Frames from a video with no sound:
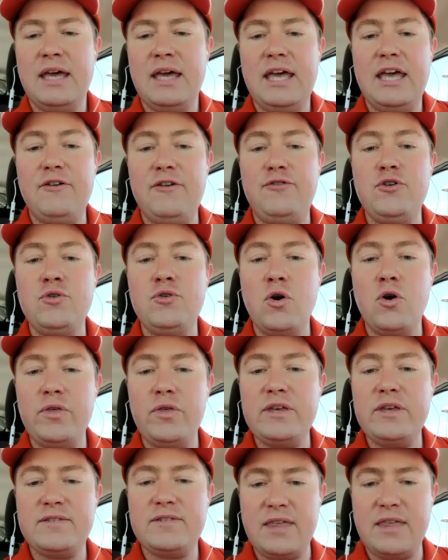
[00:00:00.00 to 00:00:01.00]
If you know
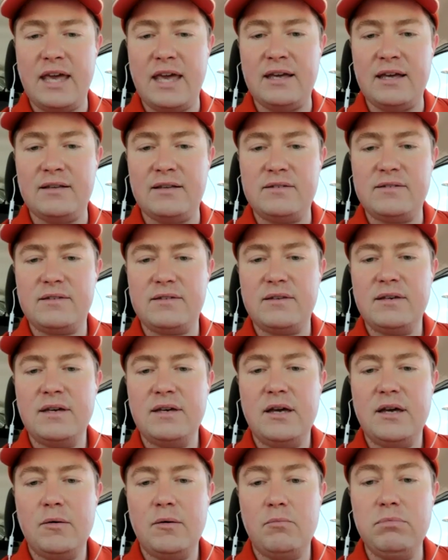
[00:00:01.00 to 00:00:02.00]
these things,
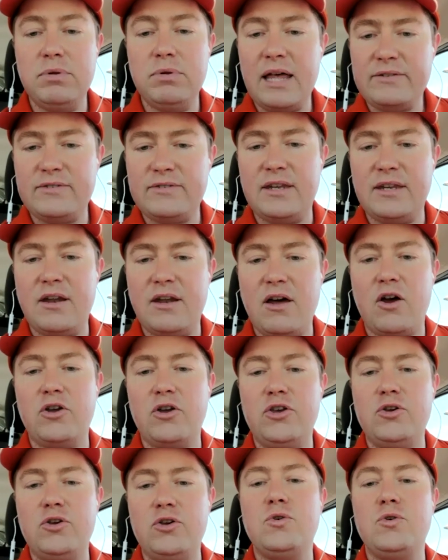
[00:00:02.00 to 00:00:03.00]
blessed are
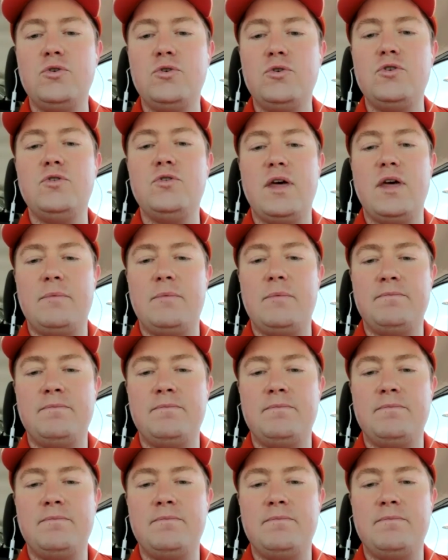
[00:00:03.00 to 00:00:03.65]
you who do them."